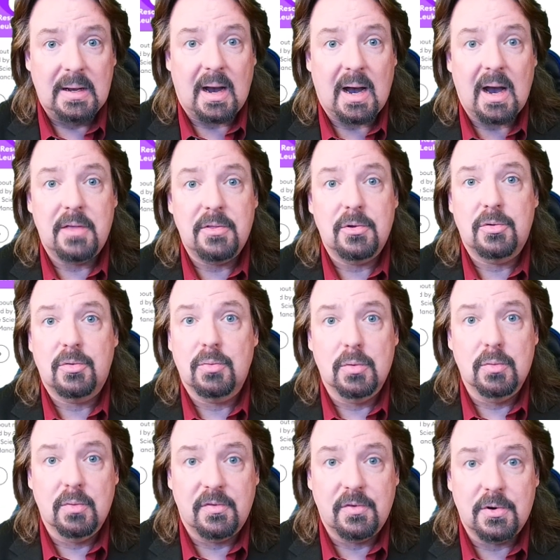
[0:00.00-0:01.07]
either
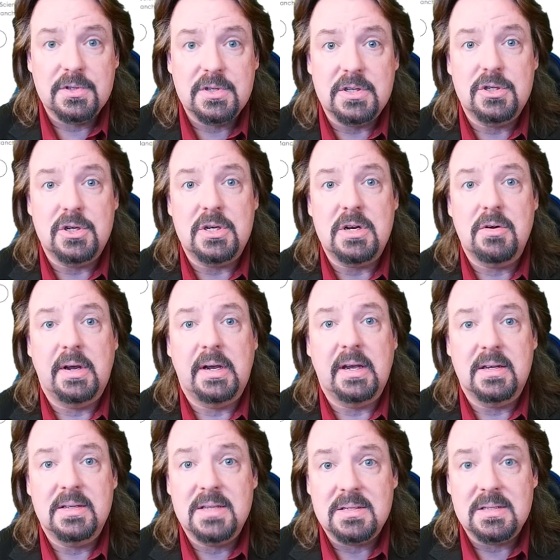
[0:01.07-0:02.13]
through reverse engineering
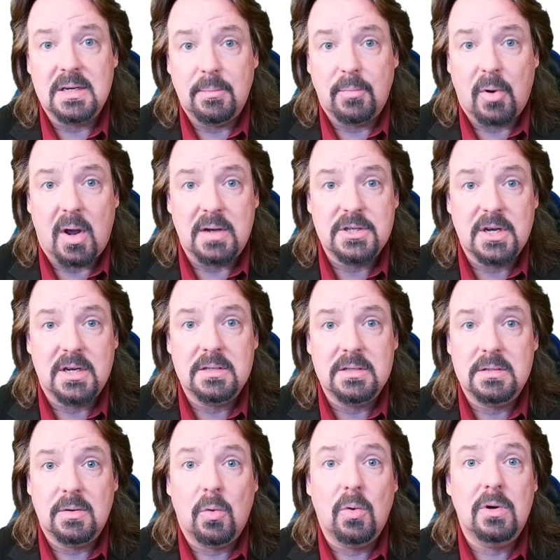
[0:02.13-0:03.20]
existing projects
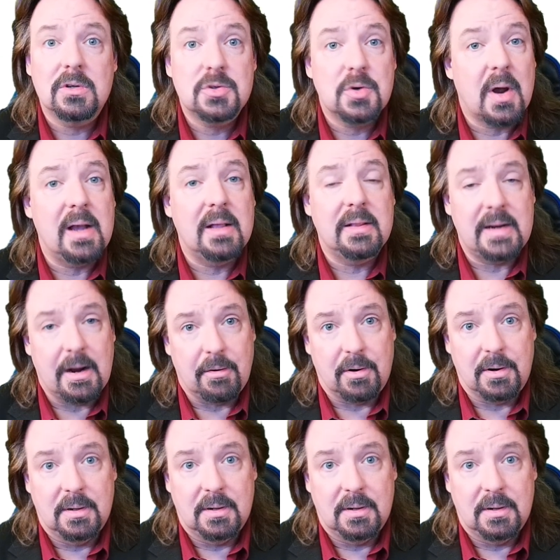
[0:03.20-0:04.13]
or trial and error.